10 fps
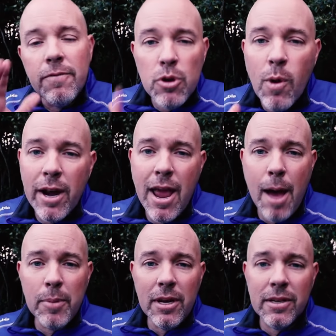If you want
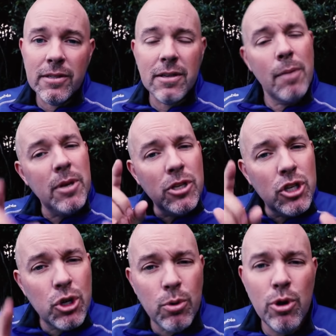happiness, I mean
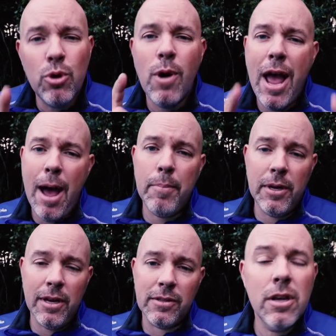true
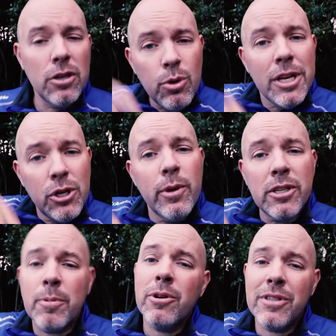happiness, you need to
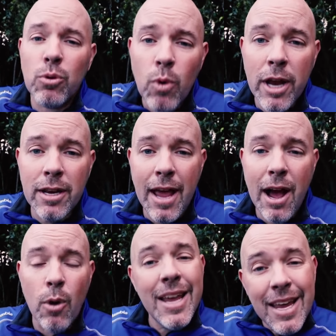experience it right
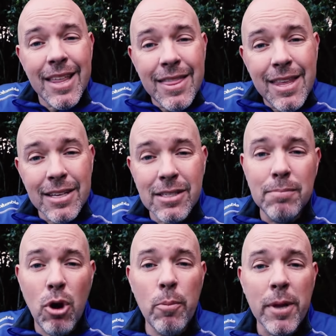now, in this
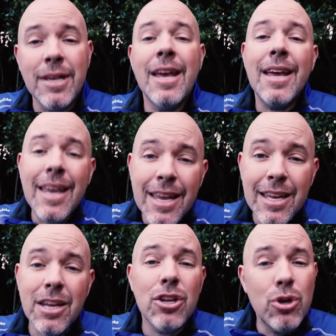moment
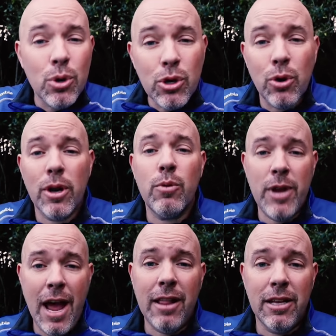in your current
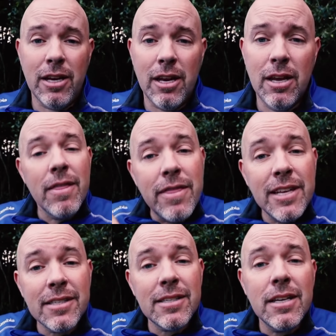reality.
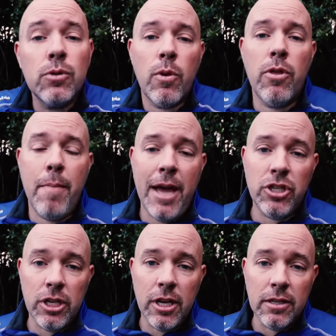This is where the
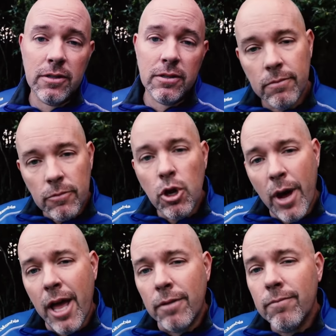magic is. Go
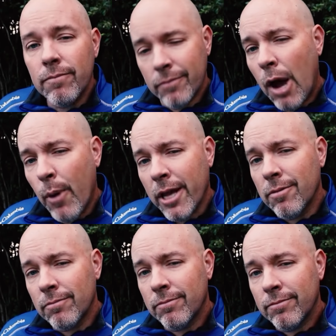ahead, I'll oh, wait.
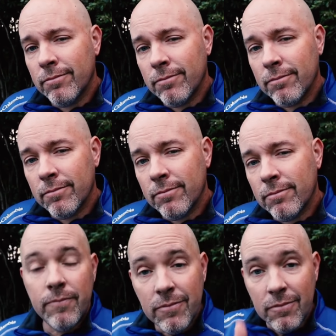
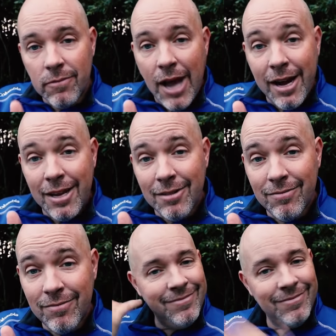Got it?
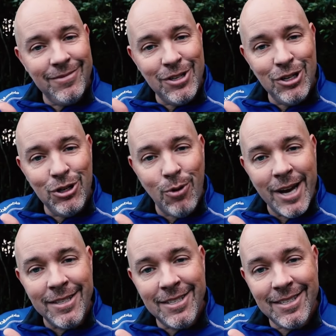Great.